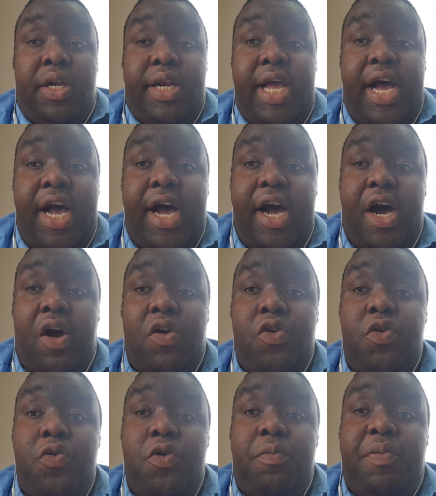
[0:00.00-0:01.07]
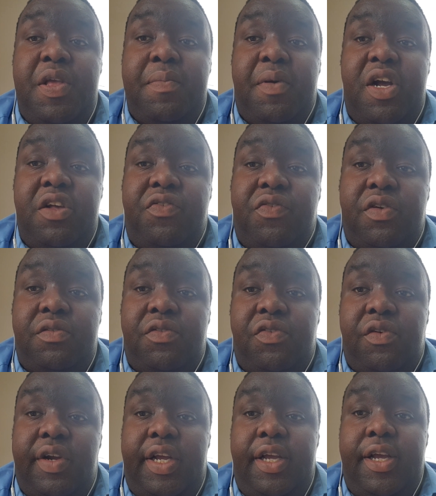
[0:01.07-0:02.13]
Now, who would be my front
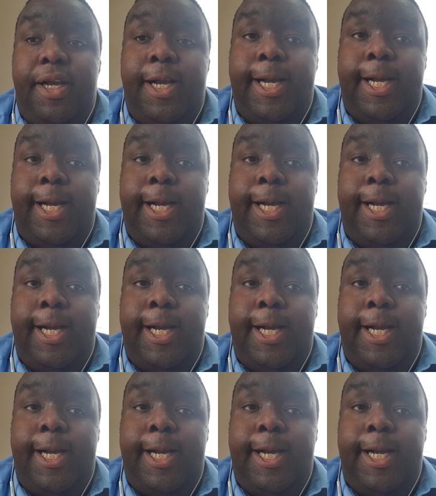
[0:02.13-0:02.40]
three?